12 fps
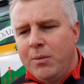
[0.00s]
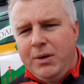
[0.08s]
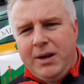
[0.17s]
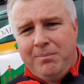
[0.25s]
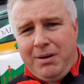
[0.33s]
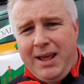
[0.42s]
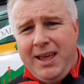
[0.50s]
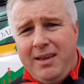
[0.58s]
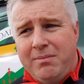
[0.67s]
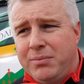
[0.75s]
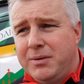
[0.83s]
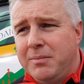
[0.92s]
we didn't
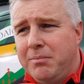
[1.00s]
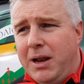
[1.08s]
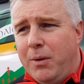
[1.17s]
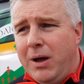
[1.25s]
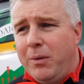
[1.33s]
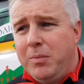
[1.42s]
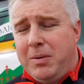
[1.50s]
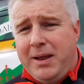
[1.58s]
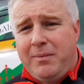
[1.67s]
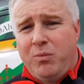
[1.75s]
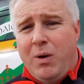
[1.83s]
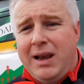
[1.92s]
play we didn't play well. We
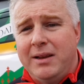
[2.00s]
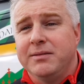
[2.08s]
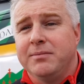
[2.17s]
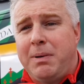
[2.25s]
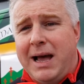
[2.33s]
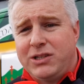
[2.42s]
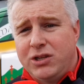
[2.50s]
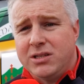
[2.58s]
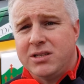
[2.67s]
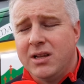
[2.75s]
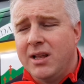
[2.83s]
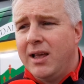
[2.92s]
played well in
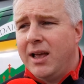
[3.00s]
patches.